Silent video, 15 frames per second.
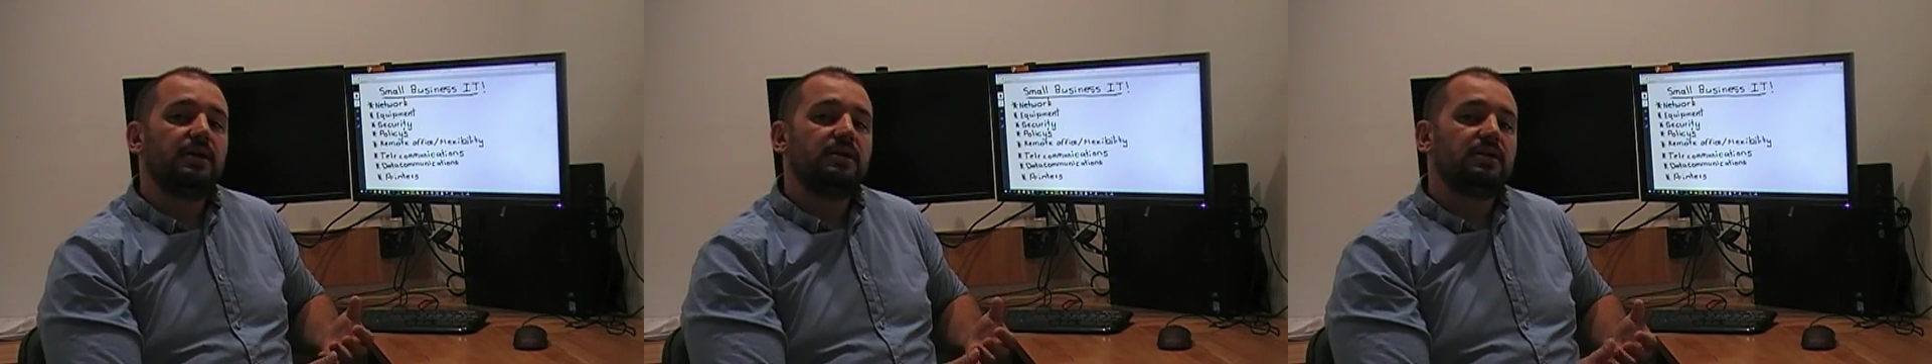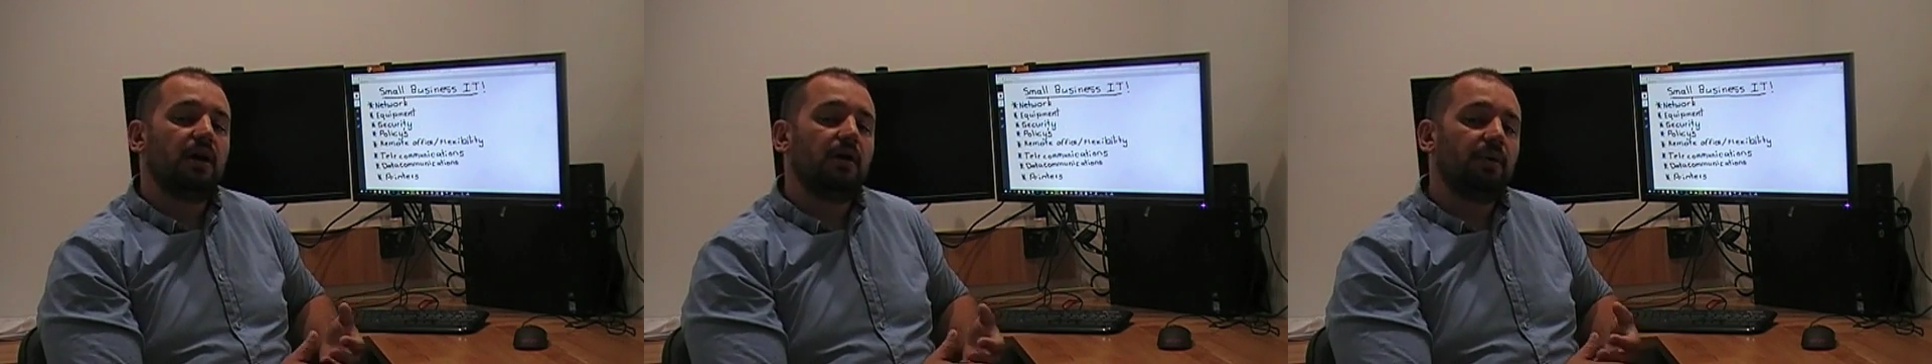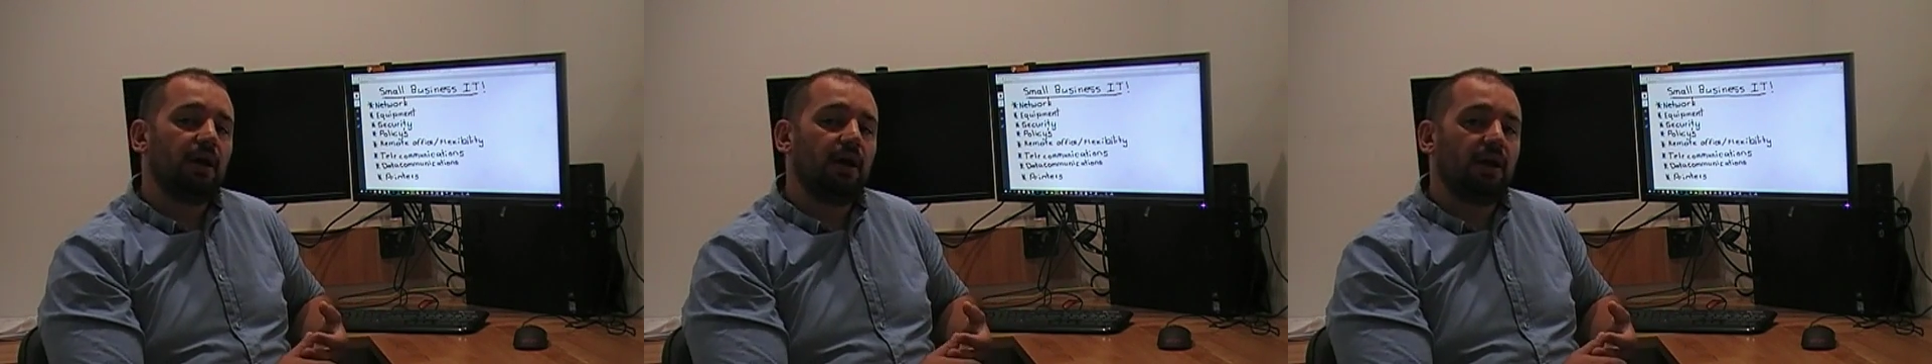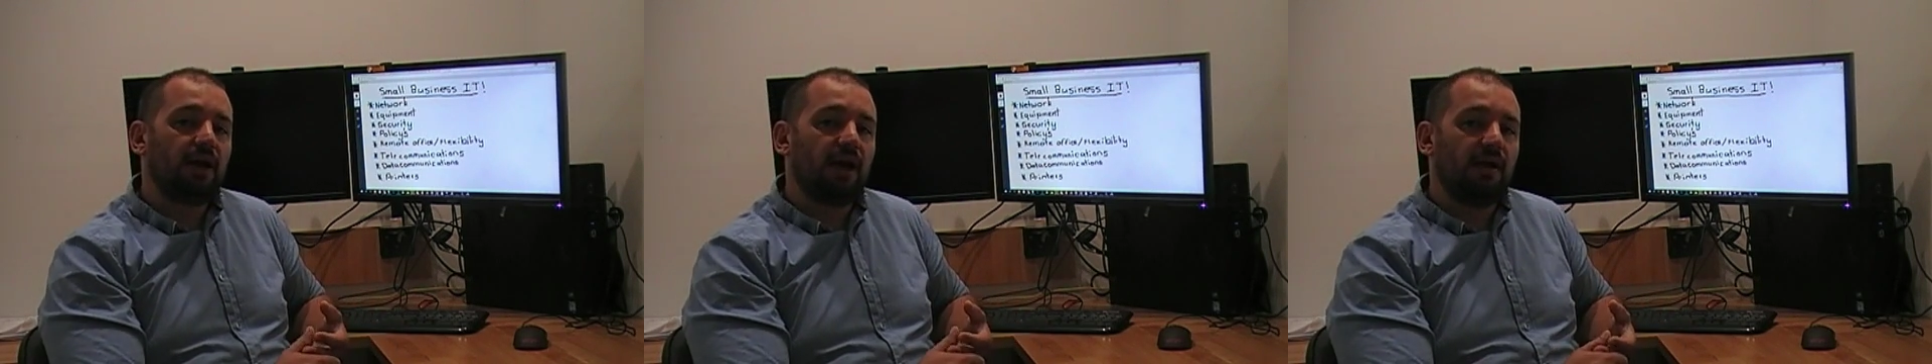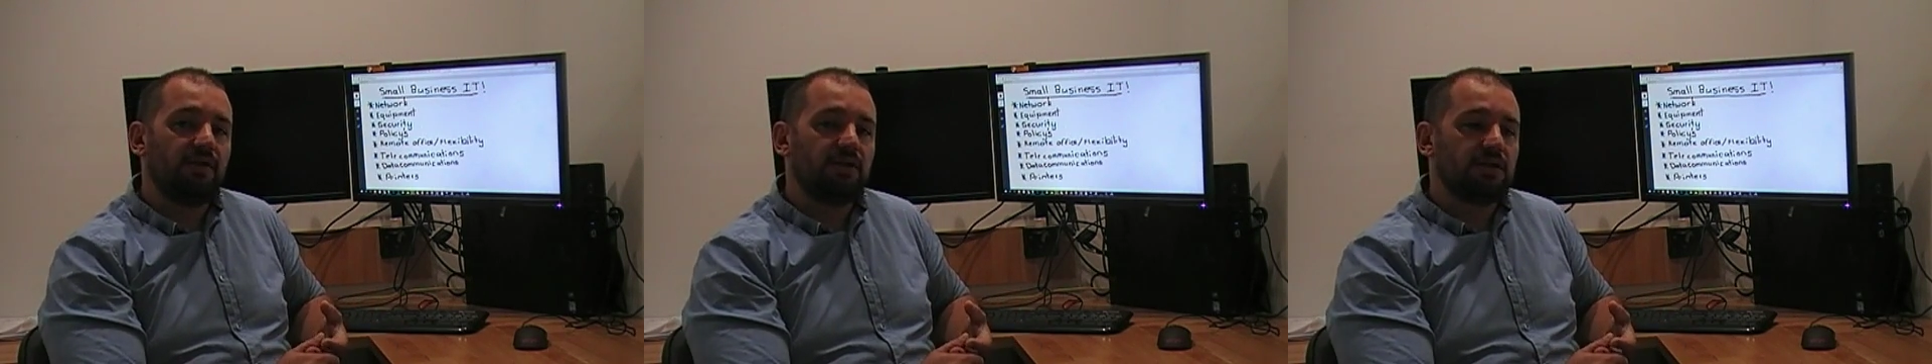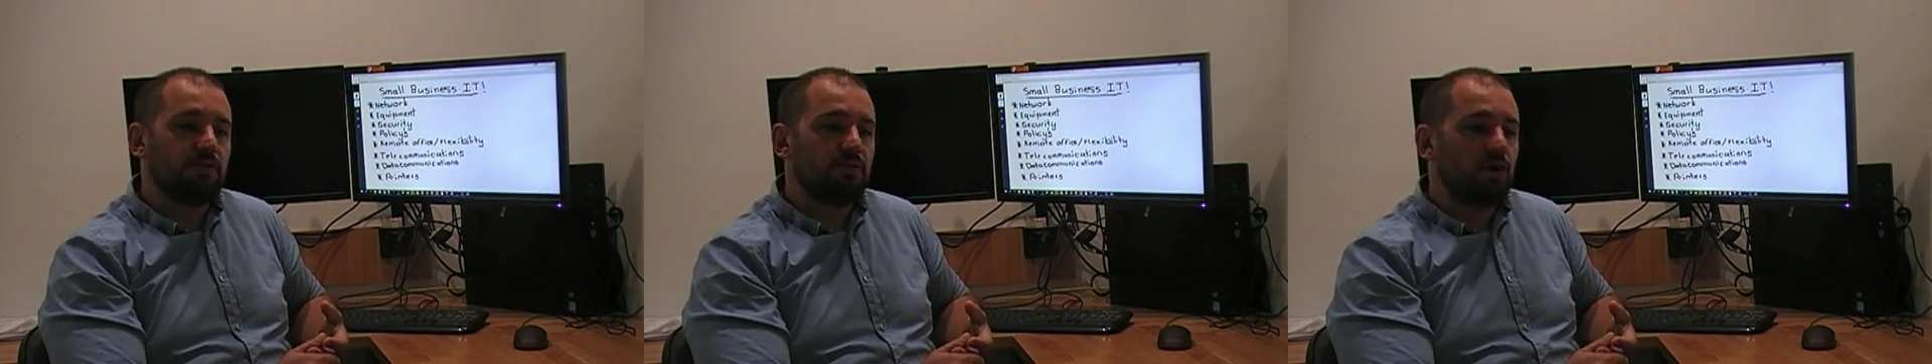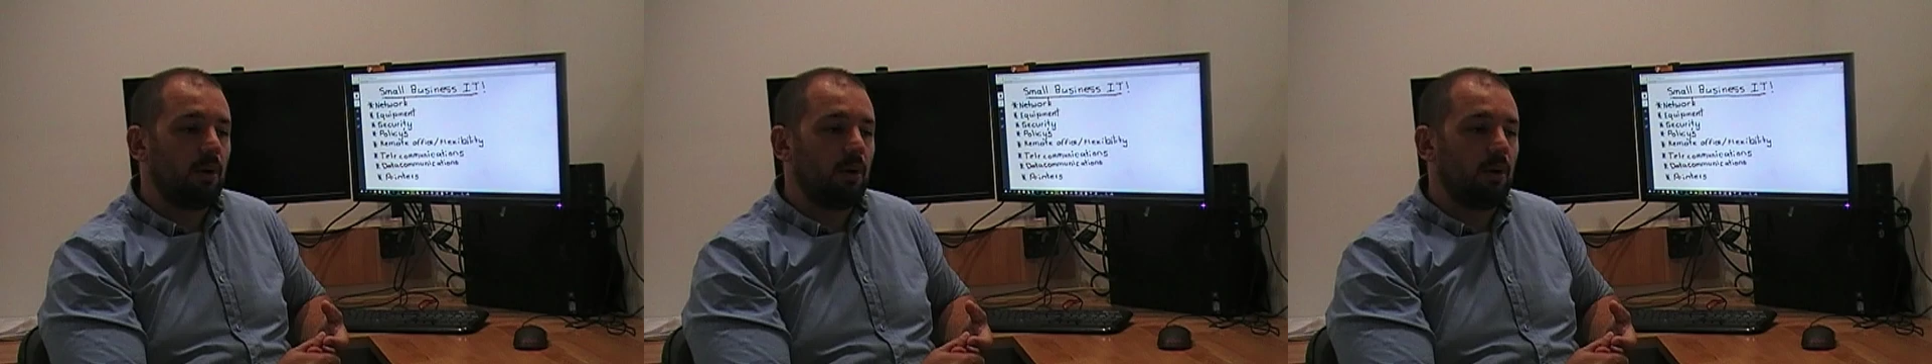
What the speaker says: So we're going to cover some